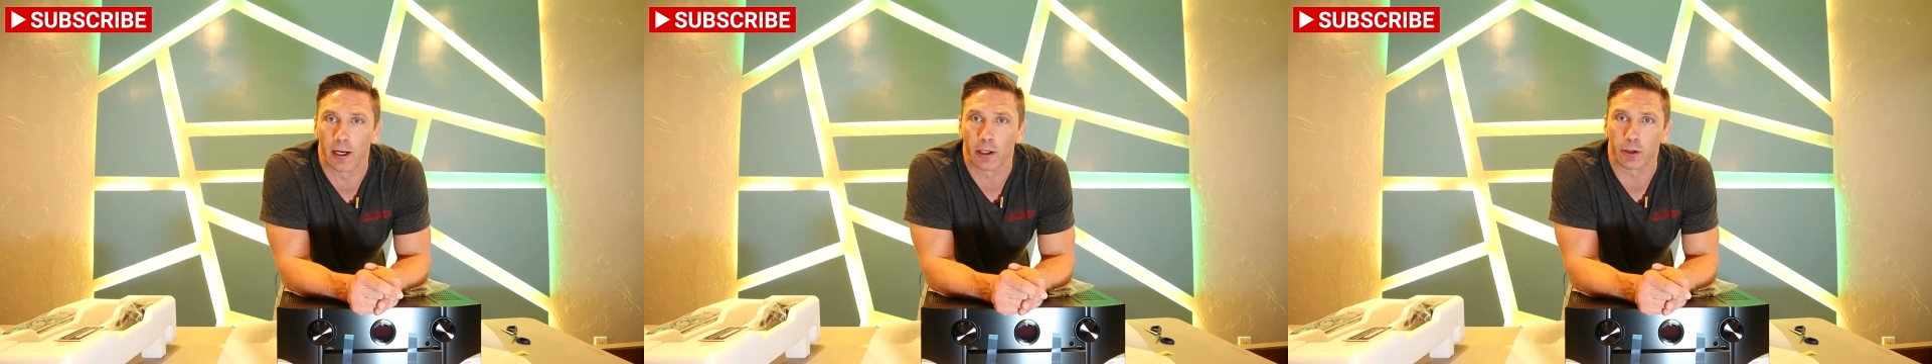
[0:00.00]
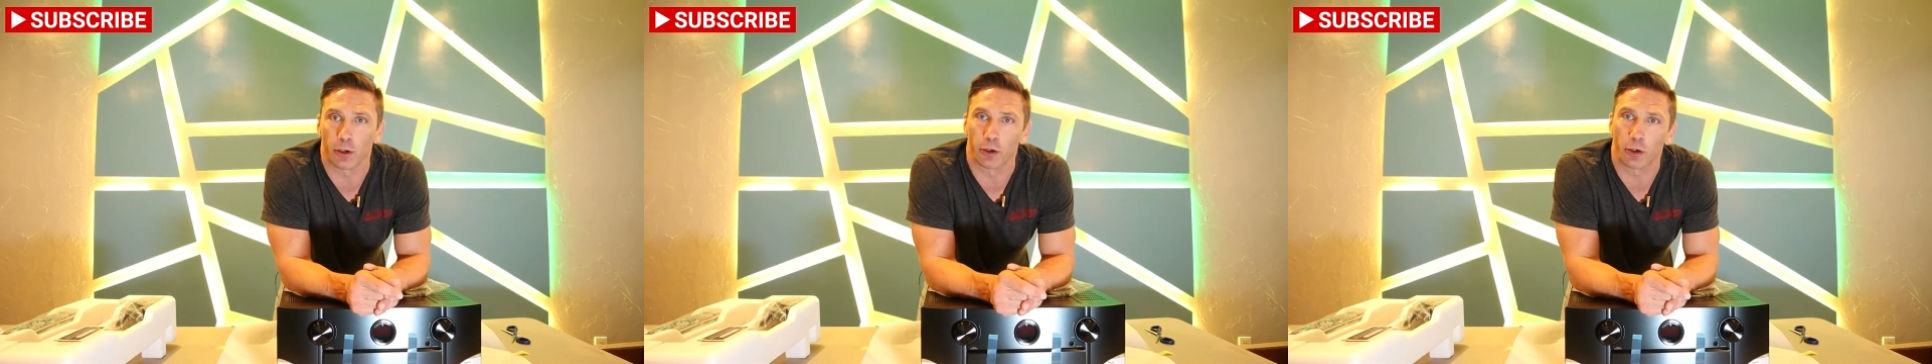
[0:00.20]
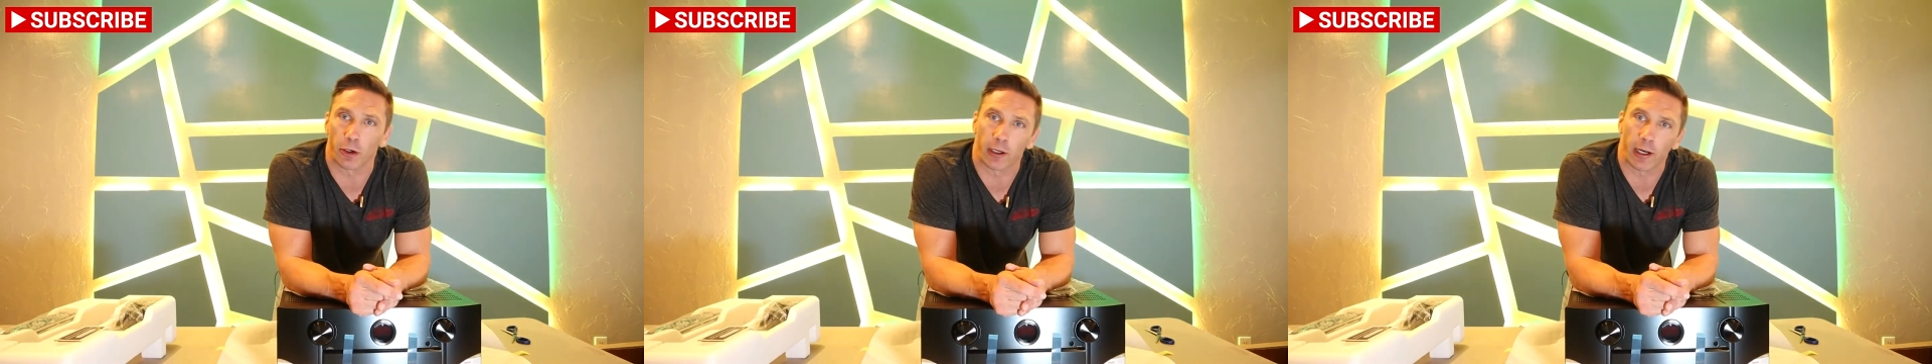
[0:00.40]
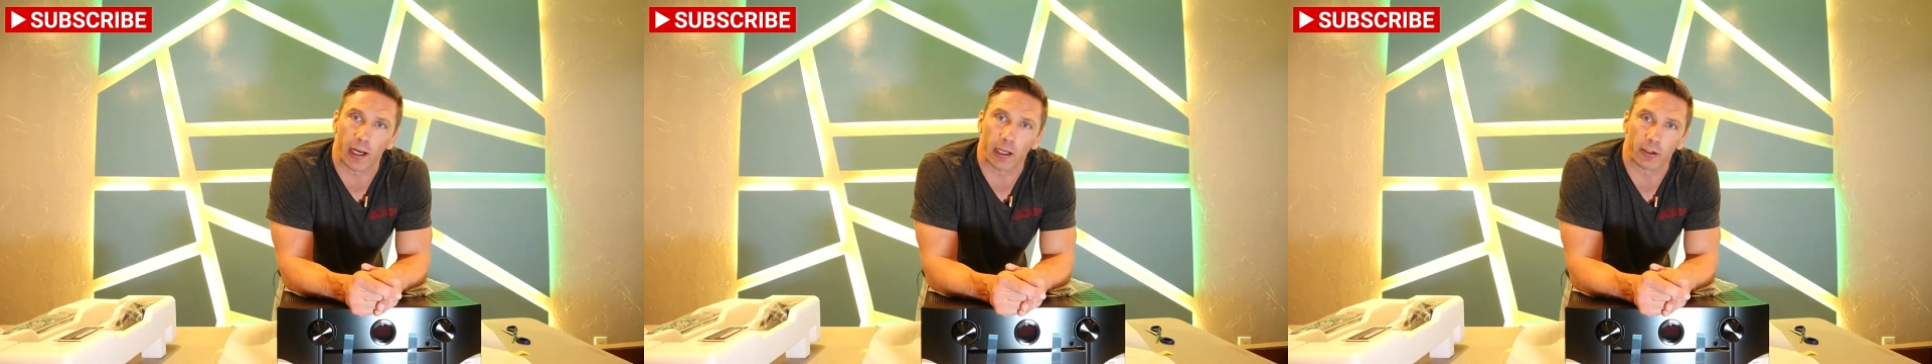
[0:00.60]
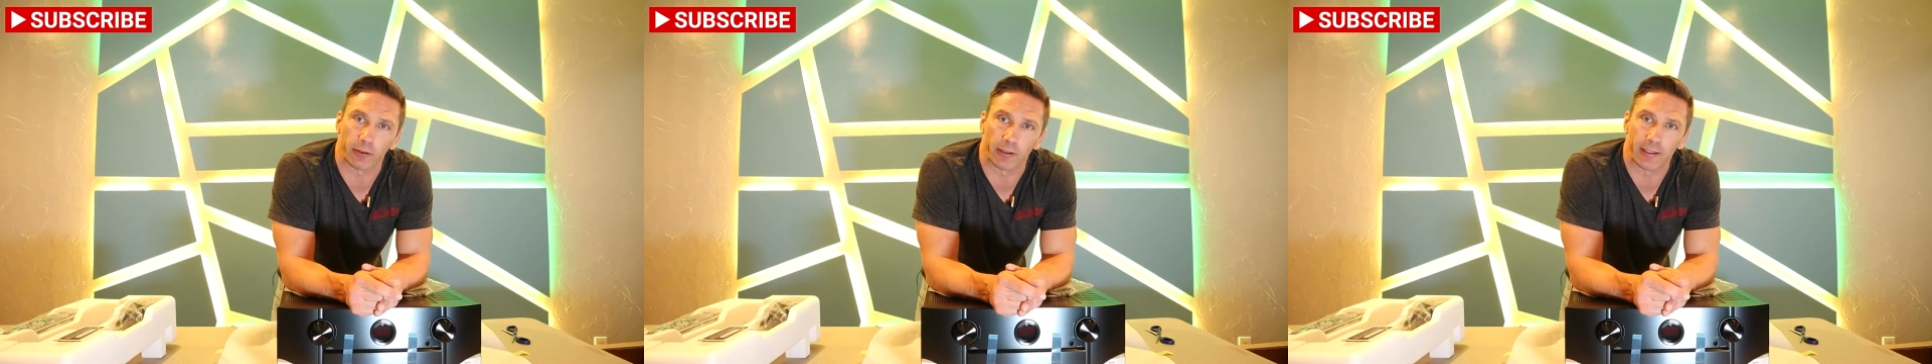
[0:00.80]
so you can
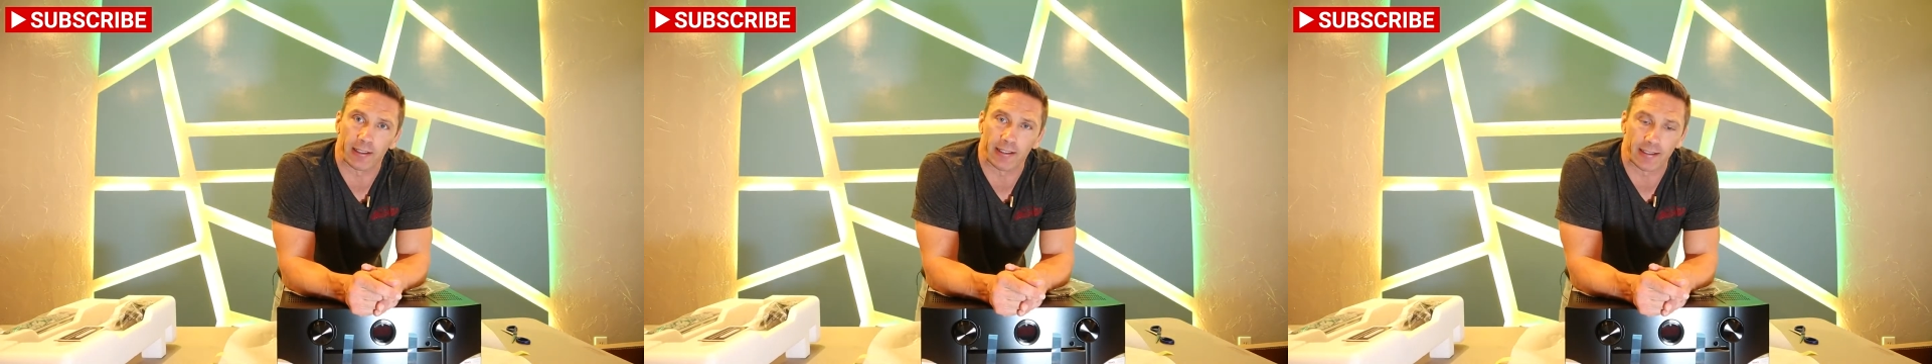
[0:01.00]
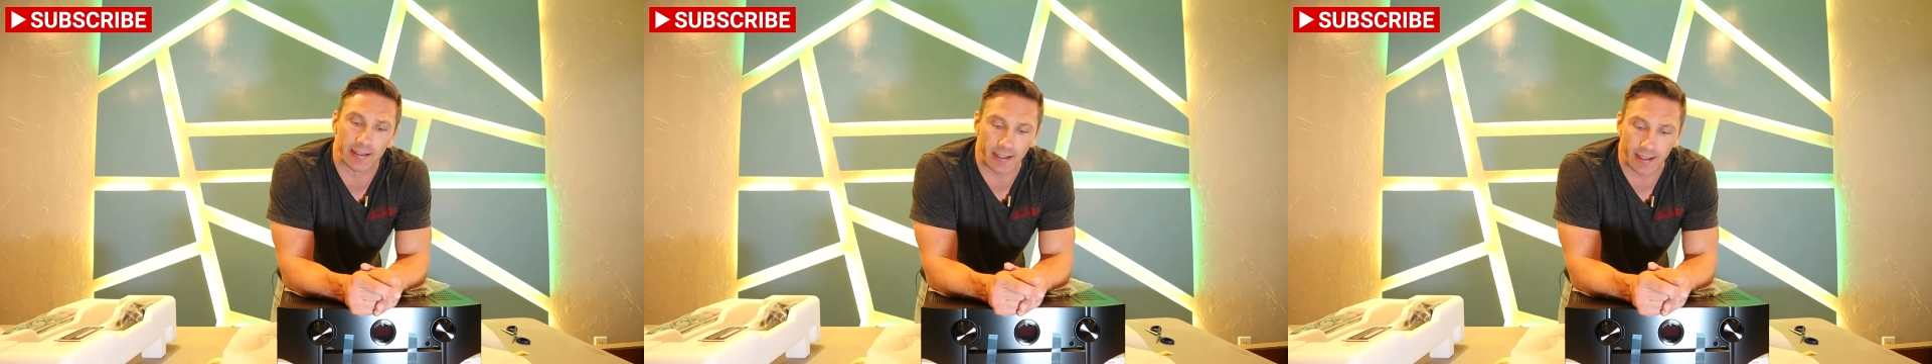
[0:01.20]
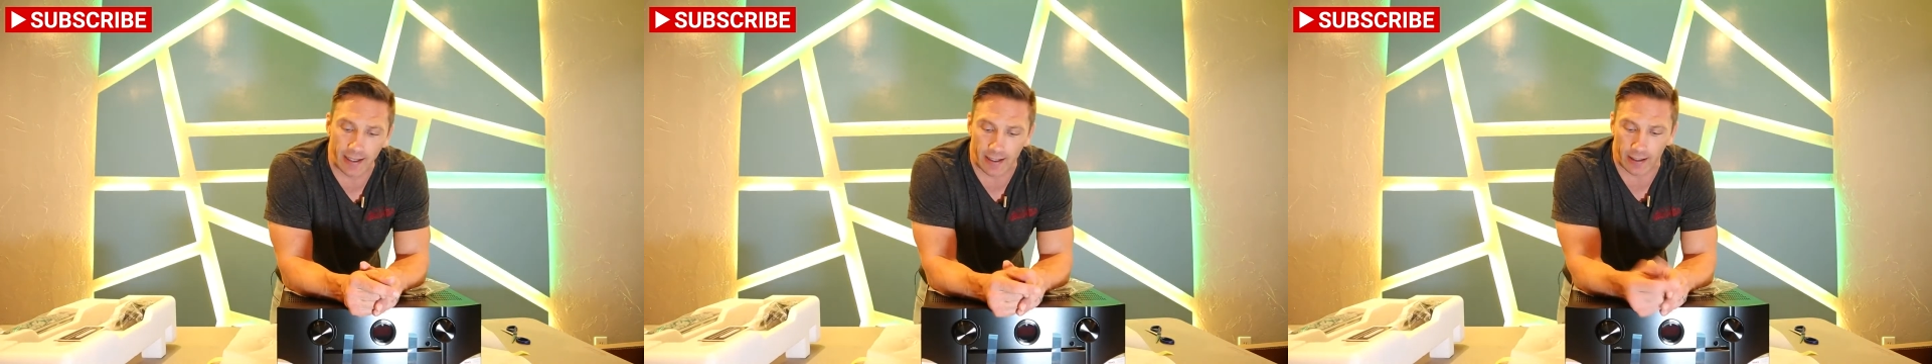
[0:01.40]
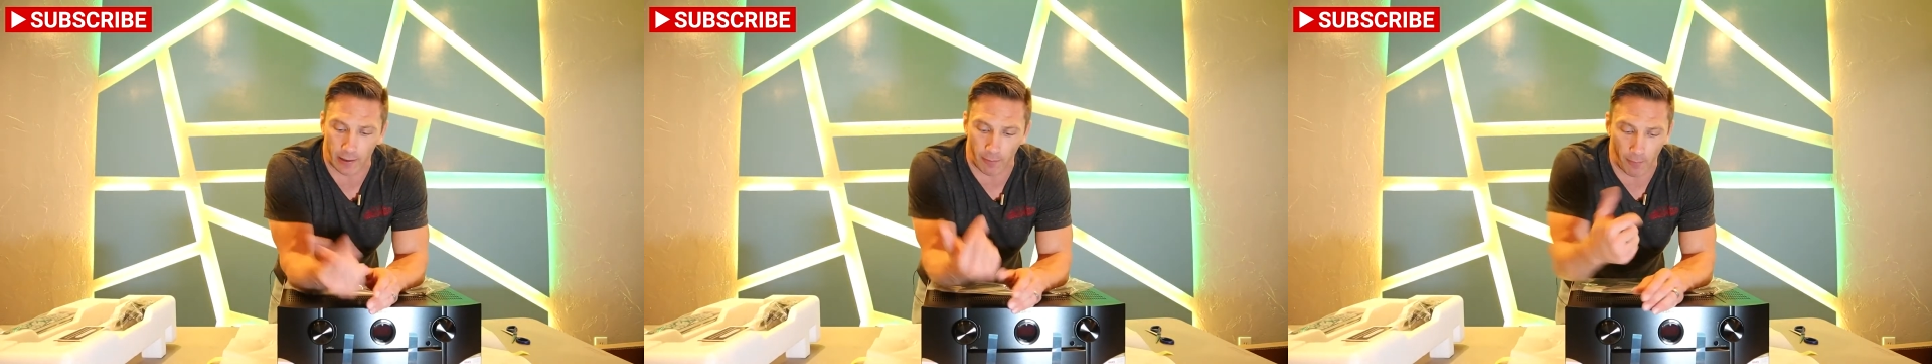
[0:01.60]
actually see the